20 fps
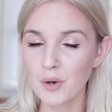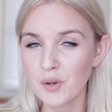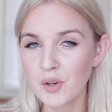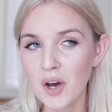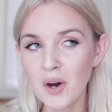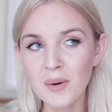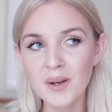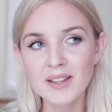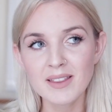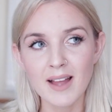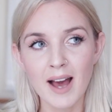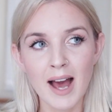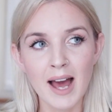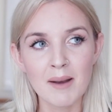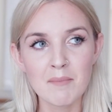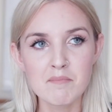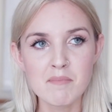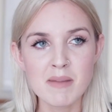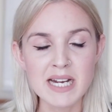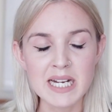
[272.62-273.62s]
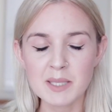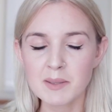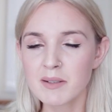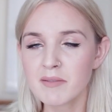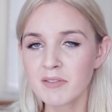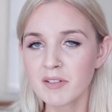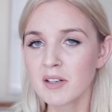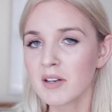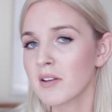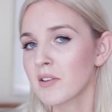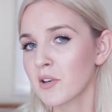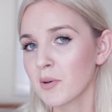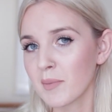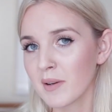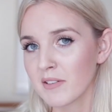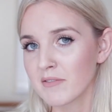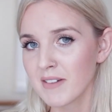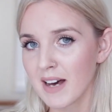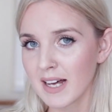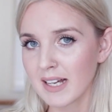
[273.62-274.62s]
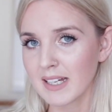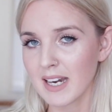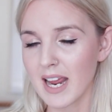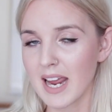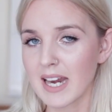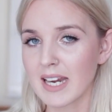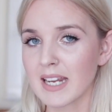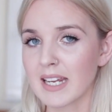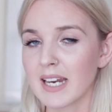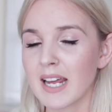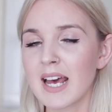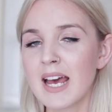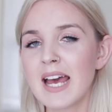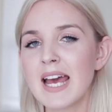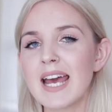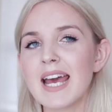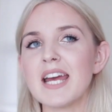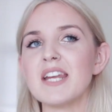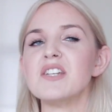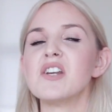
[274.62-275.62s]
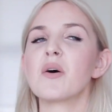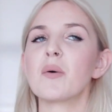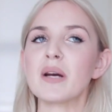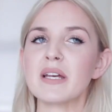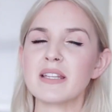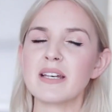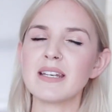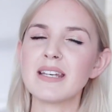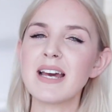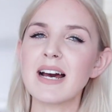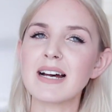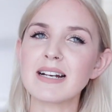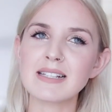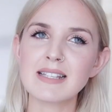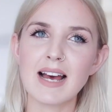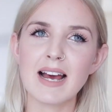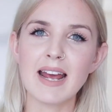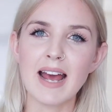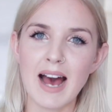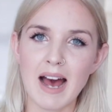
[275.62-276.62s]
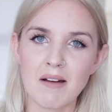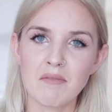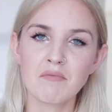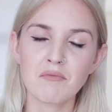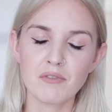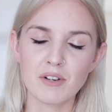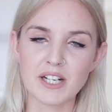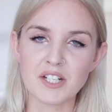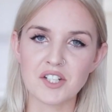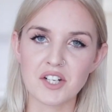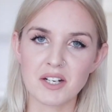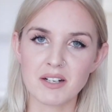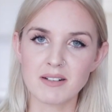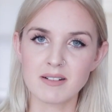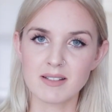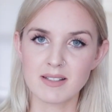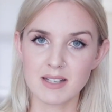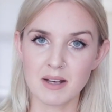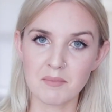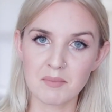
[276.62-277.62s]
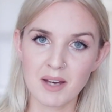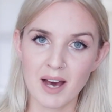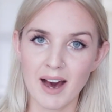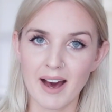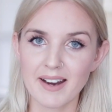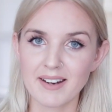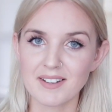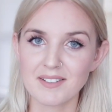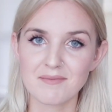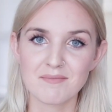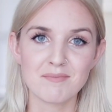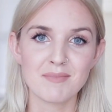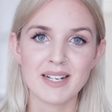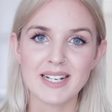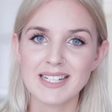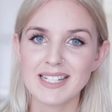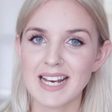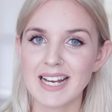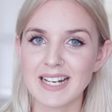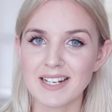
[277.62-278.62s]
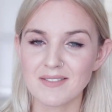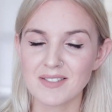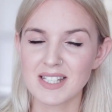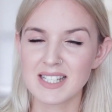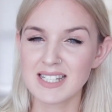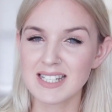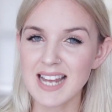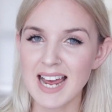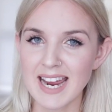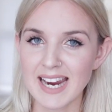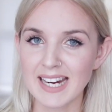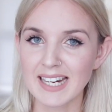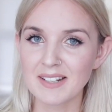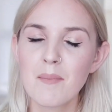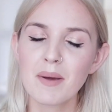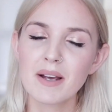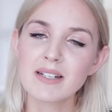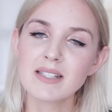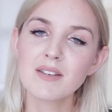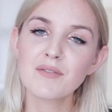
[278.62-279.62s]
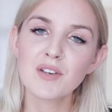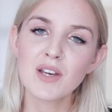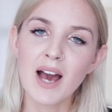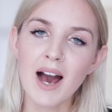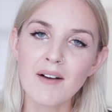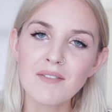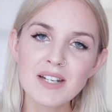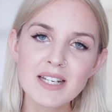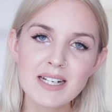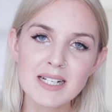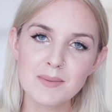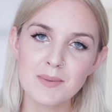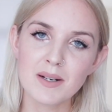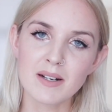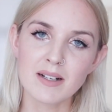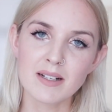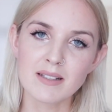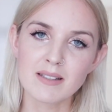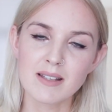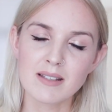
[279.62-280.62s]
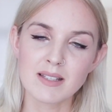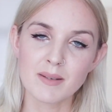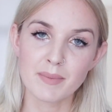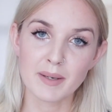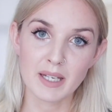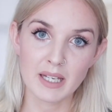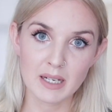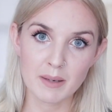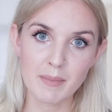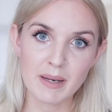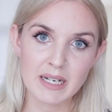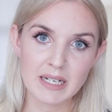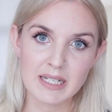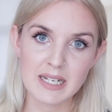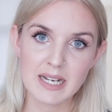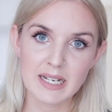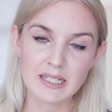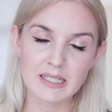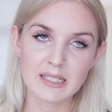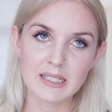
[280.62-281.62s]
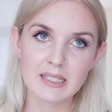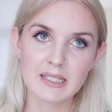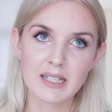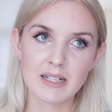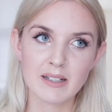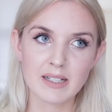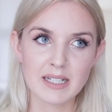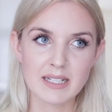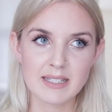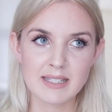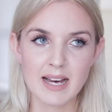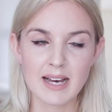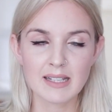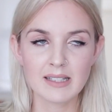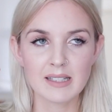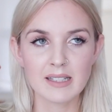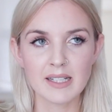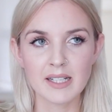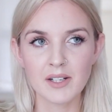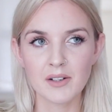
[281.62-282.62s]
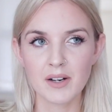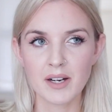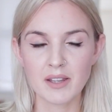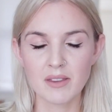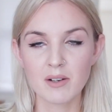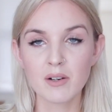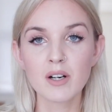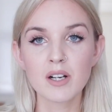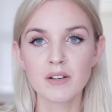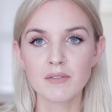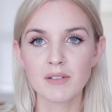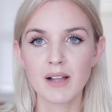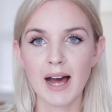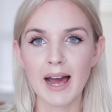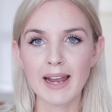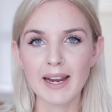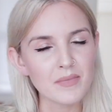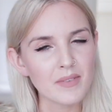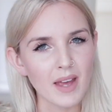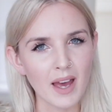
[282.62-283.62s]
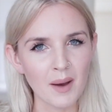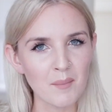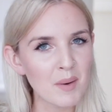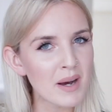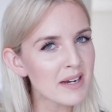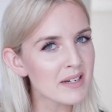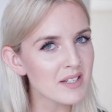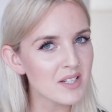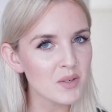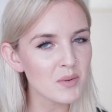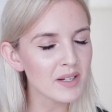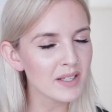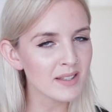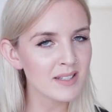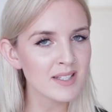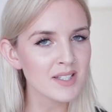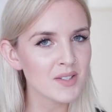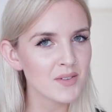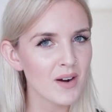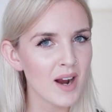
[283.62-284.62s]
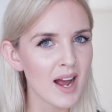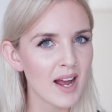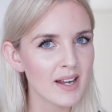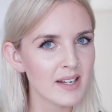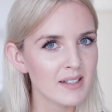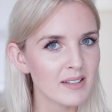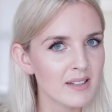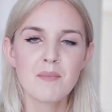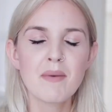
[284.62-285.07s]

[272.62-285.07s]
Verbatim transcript: So knowing that makes me feel a little bit validated in knowing that yes, I am reaching some kind of meditative state. Because if you have any experience as a beginner meditator, there is that lingering thought of like, am I doing this right?